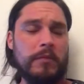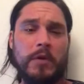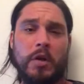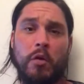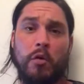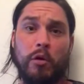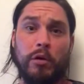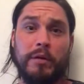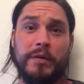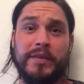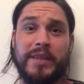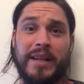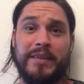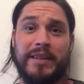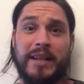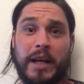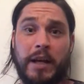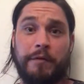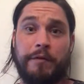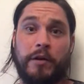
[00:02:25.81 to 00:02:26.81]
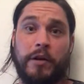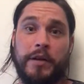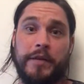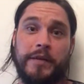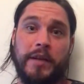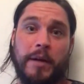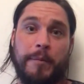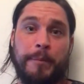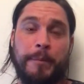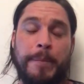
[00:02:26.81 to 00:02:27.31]
all of a sudden can't find
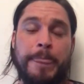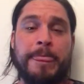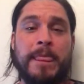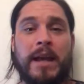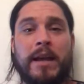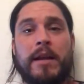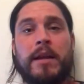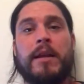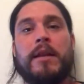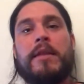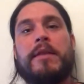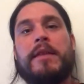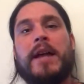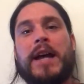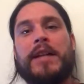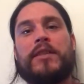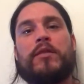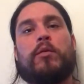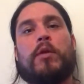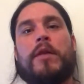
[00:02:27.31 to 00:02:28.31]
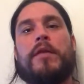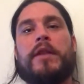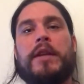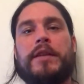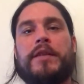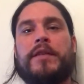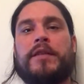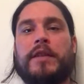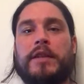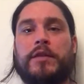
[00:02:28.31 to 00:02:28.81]
something. That's what
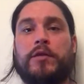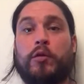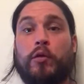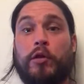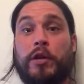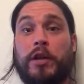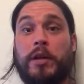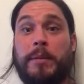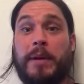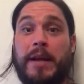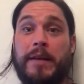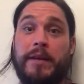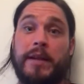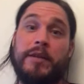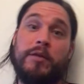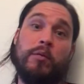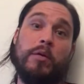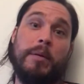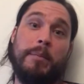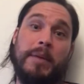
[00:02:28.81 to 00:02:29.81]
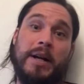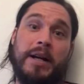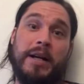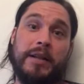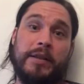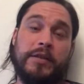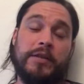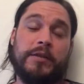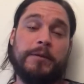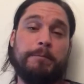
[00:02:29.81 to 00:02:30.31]
this is talking about. That's what
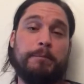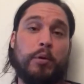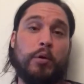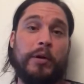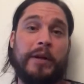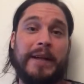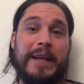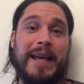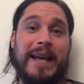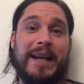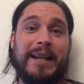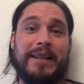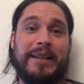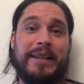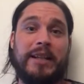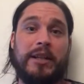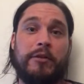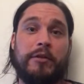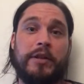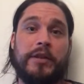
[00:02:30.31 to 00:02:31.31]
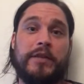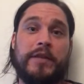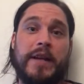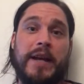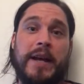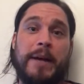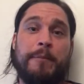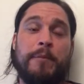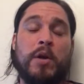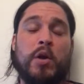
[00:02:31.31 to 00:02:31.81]
Mark's pointing out here, is
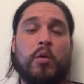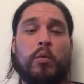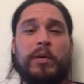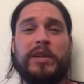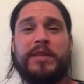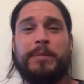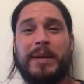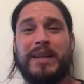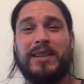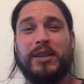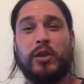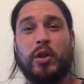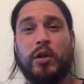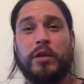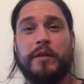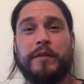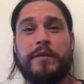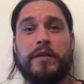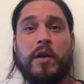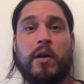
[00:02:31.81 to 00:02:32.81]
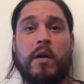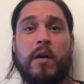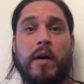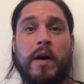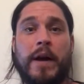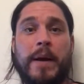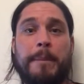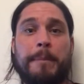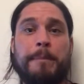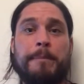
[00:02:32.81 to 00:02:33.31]
that we spend a lot of
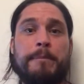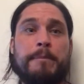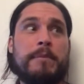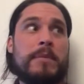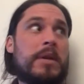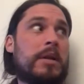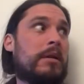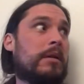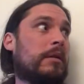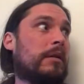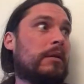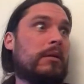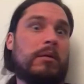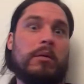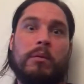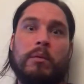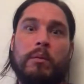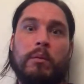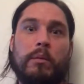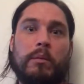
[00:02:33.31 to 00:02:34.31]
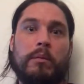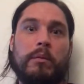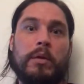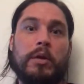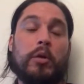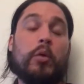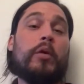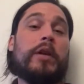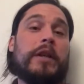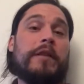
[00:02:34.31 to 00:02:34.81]
time
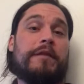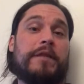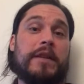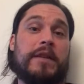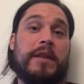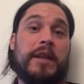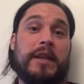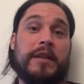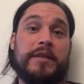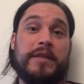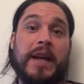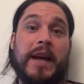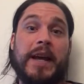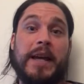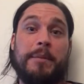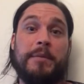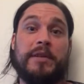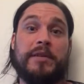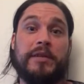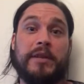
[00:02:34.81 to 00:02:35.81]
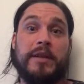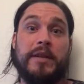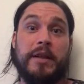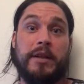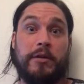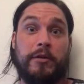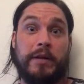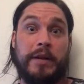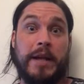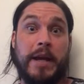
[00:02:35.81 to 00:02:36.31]
looking for things aimlessly that
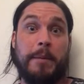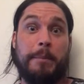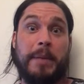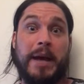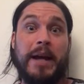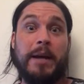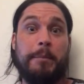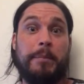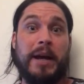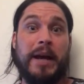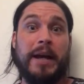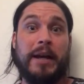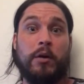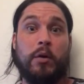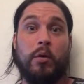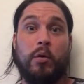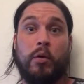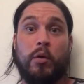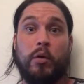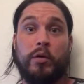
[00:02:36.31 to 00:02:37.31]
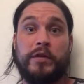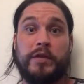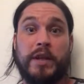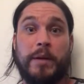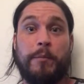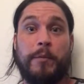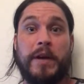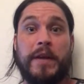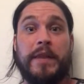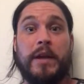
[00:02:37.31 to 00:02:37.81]
are in our backpack or
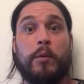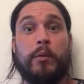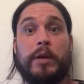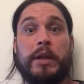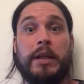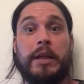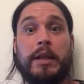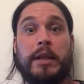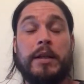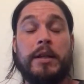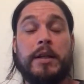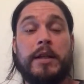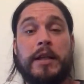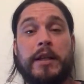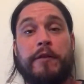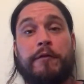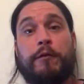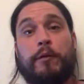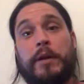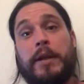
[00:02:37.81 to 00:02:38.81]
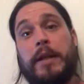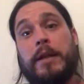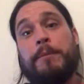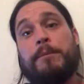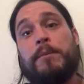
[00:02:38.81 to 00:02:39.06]
somewhere that if we